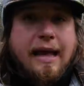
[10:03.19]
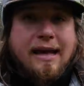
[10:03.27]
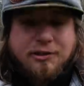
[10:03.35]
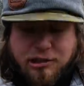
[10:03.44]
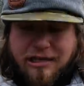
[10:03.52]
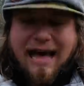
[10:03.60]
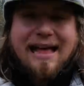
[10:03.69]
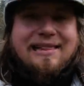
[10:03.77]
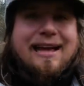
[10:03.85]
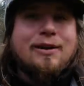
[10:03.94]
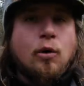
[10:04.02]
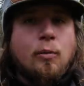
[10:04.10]
again, just add
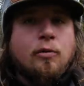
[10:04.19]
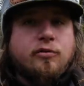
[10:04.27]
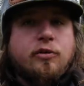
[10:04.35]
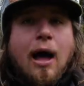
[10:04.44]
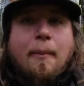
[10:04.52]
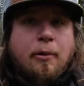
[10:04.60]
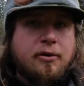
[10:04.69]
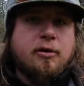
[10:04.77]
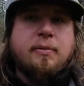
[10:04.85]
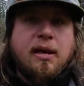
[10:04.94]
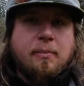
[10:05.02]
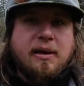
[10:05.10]
that normal stop, whether
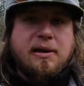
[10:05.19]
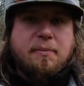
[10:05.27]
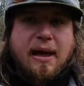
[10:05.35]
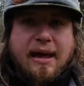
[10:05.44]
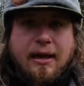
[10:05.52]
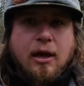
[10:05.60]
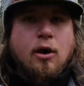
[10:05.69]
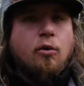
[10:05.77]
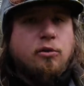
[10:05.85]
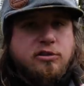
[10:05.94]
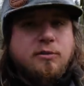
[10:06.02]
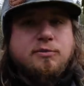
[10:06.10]
it be a bead peg
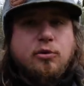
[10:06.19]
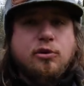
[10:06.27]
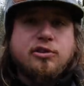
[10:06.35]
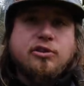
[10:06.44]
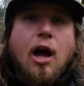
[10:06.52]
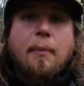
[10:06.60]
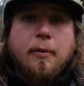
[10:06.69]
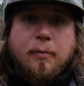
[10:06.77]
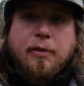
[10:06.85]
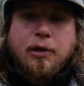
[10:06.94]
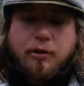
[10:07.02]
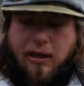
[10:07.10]
or some sort of stopper
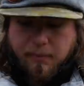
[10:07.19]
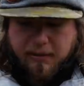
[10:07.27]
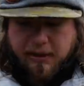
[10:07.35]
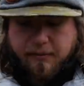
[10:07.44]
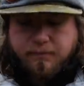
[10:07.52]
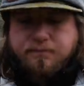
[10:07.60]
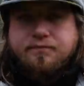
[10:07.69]
below that bead.